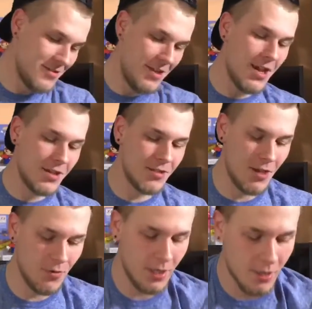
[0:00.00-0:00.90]
yeah, so I
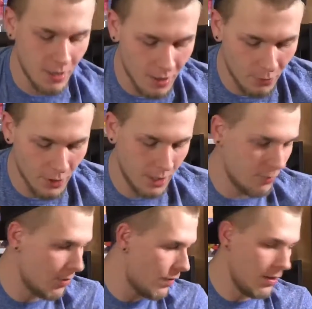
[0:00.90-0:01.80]
really couldn't complain
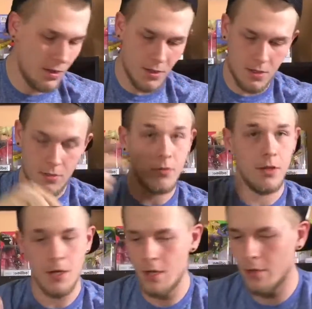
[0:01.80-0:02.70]
with the
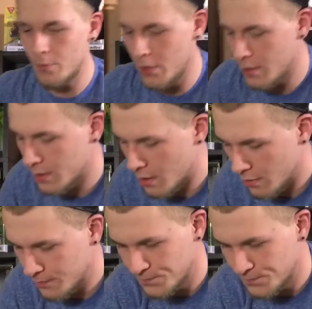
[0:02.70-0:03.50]
$1 a piece there.